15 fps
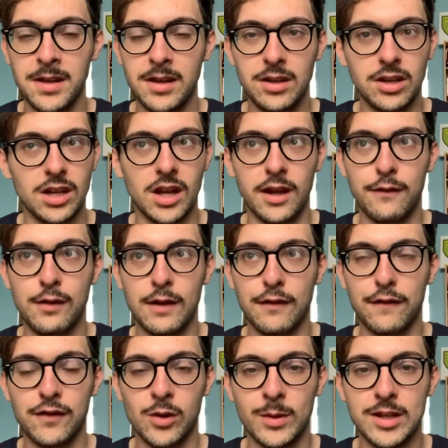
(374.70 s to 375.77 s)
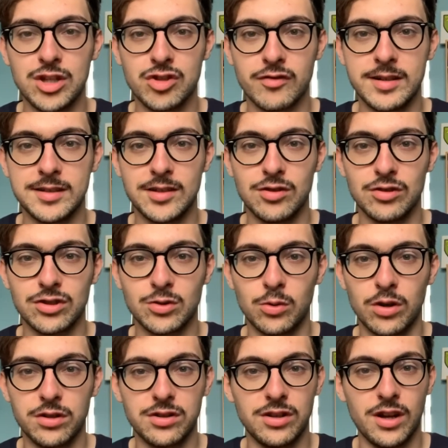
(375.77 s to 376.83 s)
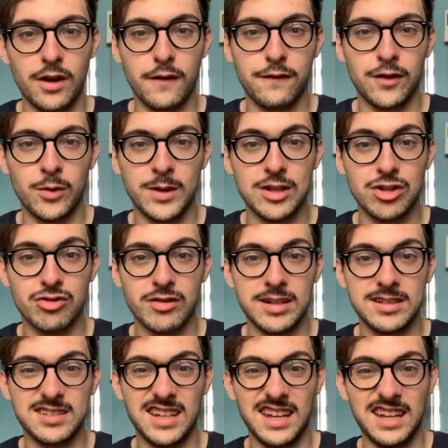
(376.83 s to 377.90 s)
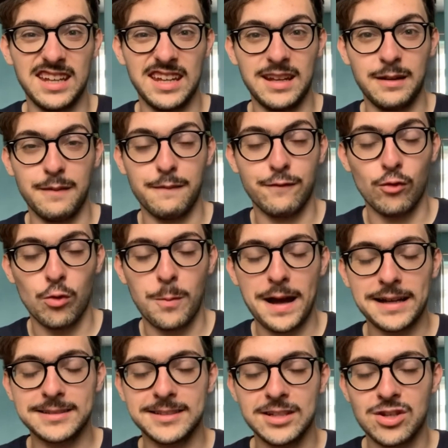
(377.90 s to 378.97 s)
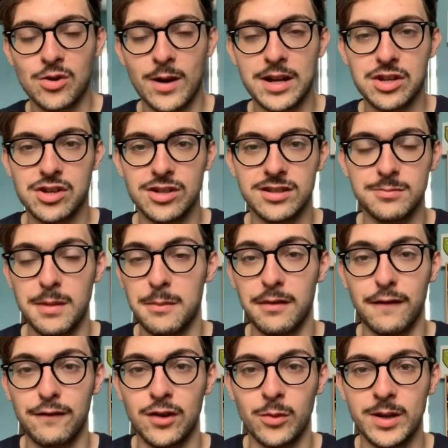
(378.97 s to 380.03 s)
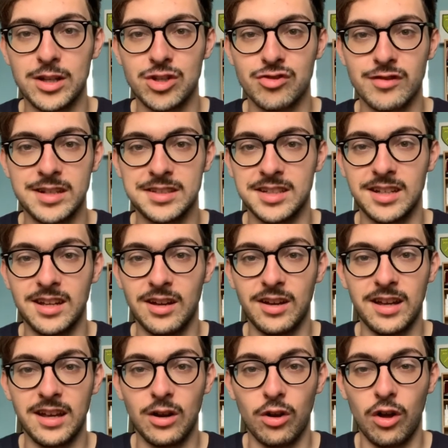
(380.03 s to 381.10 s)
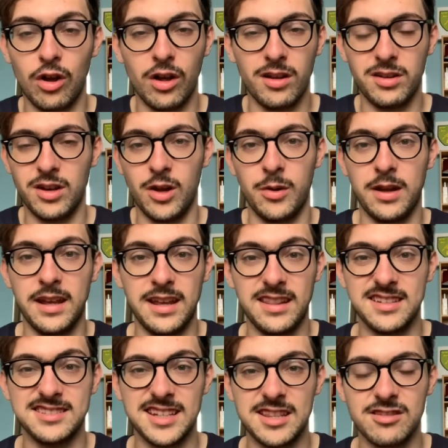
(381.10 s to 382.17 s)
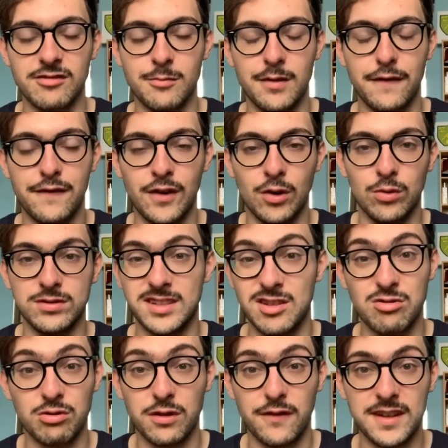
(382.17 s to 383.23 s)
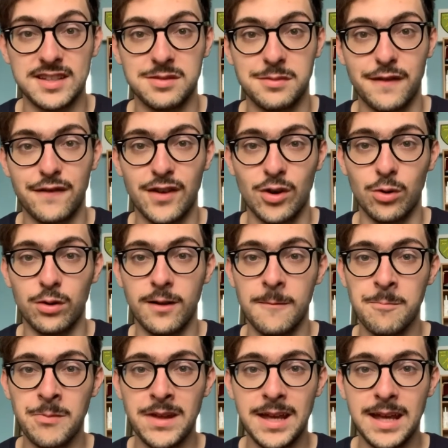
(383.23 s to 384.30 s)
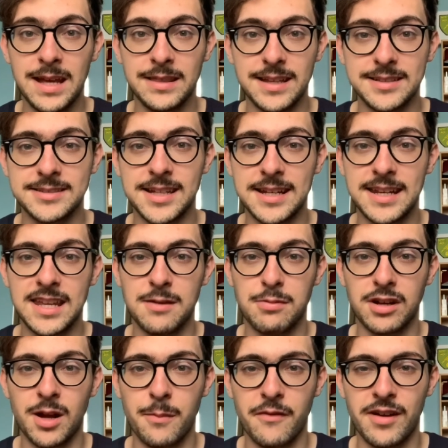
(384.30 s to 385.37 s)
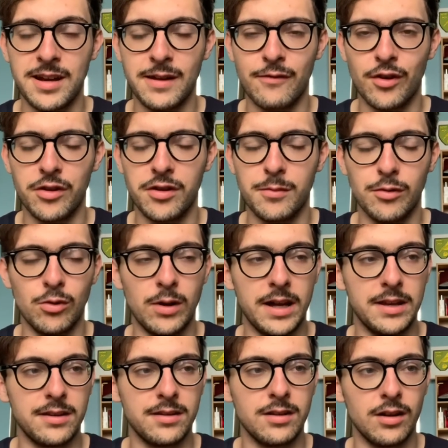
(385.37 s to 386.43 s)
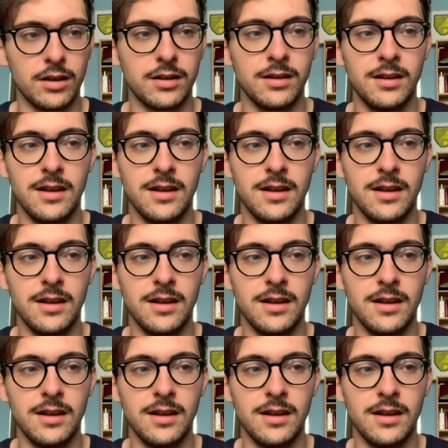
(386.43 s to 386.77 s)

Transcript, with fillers: you know, if you have a few injuries in your squad, you know, a few injuries in, in, in full-back situations, maybe a few injuries in, you know, in the central midfield, central defensive midfield, then suddenly you become really vulnerable. And look,